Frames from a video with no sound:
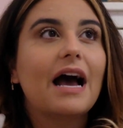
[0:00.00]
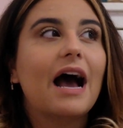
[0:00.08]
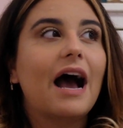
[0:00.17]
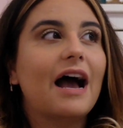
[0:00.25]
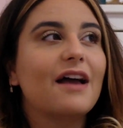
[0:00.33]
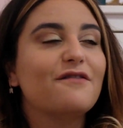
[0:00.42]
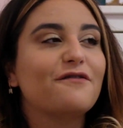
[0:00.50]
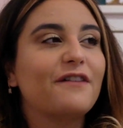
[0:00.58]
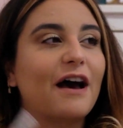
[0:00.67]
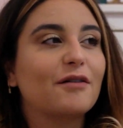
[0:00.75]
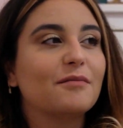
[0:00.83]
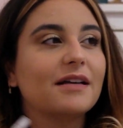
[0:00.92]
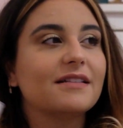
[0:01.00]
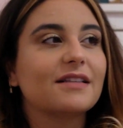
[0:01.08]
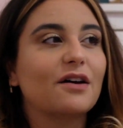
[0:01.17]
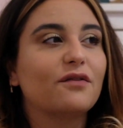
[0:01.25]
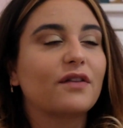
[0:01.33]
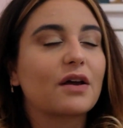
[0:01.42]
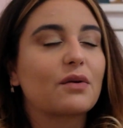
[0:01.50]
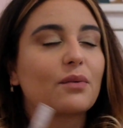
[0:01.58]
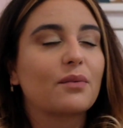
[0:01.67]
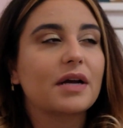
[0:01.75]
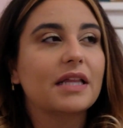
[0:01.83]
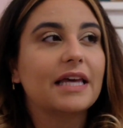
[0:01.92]
I've found myself like
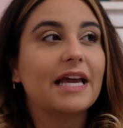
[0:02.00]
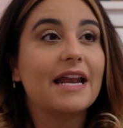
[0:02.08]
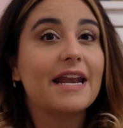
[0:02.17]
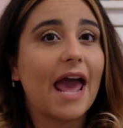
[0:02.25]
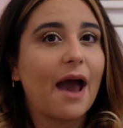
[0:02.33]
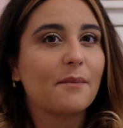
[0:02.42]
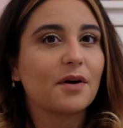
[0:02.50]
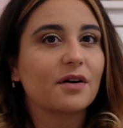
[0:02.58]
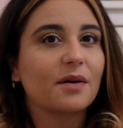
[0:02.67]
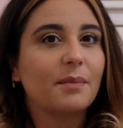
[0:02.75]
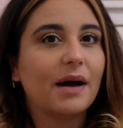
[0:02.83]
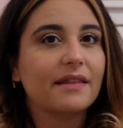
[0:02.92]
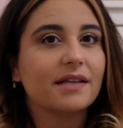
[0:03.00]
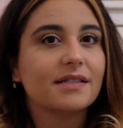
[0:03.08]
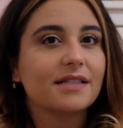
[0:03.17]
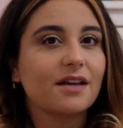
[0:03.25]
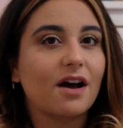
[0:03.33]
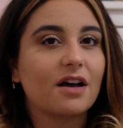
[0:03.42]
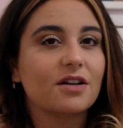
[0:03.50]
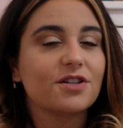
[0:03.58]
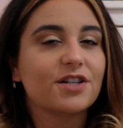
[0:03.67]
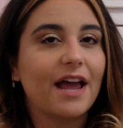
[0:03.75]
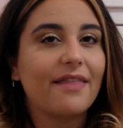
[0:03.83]
really enamored by this sillage,